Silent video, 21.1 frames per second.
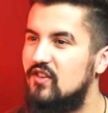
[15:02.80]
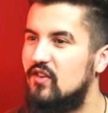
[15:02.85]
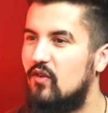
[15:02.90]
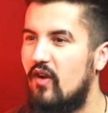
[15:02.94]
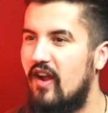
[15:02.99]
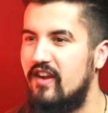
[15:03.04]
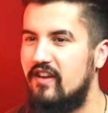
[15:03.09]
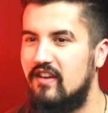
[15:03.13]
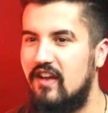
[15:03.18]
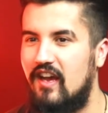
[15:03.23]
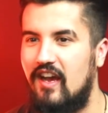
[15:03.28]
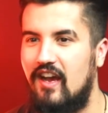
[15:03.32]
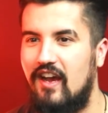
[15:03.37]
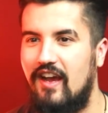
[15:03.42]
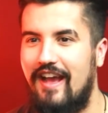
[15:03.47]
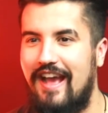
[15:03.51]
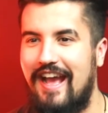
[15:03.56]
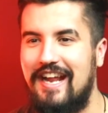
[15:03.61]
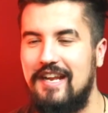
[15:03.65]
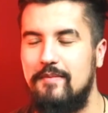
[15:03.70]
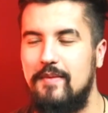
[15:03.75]
is a great
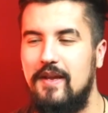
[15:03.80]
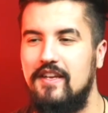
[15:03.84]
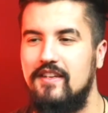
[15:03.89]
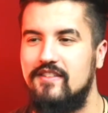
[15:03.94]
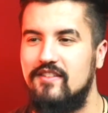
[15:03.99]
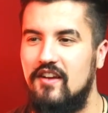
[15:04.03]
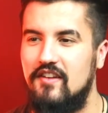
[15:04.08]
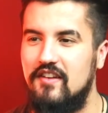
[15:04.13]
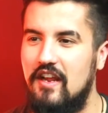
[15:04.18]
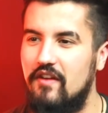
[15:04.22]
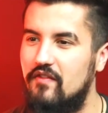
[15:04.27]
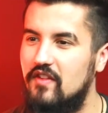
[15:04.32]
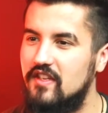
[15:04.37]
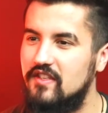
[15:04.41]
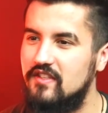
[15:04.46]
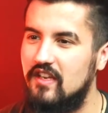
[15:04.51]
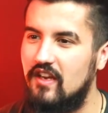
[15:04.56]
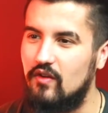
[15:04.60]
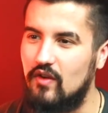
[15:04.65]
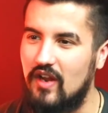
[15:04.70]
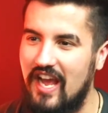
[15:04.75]
uh, anime. It's on
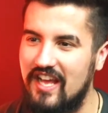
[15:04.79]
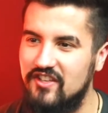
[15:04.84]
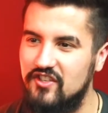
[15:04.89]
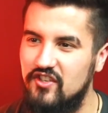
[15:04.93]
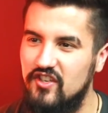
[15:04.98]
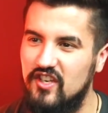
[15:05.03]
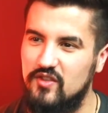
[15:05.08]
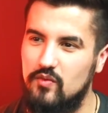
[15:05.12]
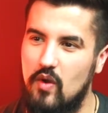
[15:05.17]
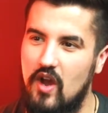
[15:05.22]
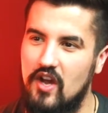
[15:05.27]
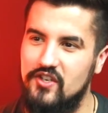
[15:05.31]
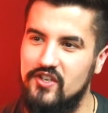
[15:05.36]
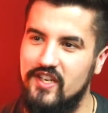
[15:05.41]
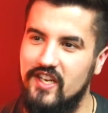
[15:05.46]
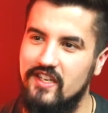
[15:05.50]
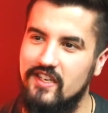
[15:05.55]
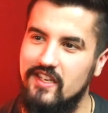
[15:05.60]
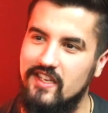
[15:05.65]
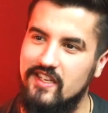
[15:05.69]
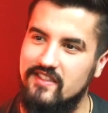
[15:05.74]
Netflix. I would highly suggest
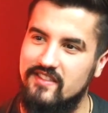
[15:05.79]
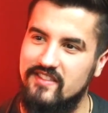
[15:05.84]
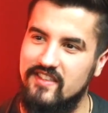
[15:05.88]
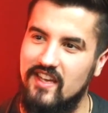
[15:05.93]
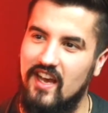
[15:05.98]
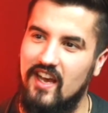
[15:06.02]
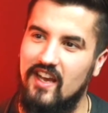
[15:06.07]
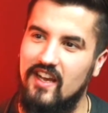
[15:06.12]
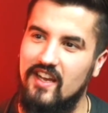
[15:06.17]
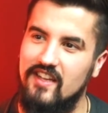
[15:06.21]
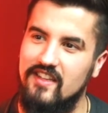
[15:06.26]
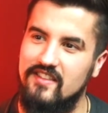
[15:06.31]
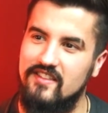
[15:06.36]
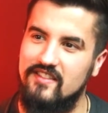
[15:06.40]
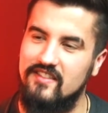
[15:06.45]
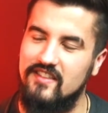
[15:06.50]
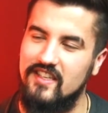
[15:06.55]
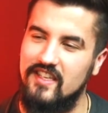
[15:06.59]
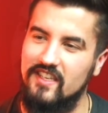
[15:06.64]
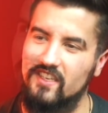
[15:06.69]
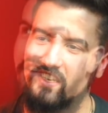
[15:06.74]
watching it. It's uh,
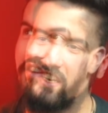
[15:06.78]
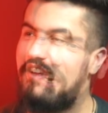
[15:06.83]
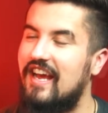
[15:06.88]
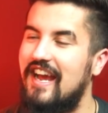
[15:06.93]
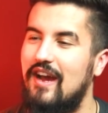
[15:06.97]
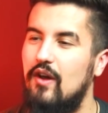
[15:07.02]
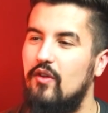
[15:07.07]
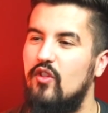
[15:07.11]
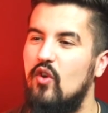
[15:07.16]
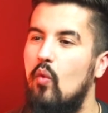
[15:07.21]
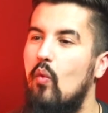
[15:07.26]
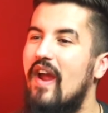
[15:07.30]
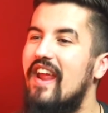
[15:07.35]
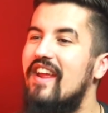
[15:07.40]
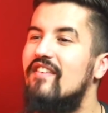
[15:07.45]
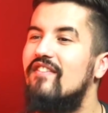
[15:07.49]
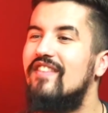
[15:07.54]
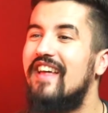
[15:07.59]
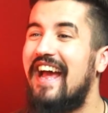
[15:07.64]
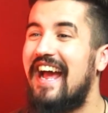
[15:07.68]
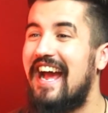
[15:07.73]
it's the, the the way
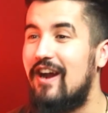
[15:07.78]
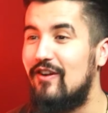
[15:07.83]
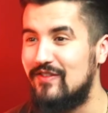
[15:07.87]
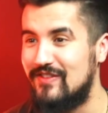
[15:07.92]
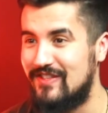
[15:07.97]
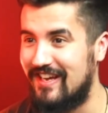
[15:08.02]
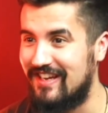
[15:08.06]
of the house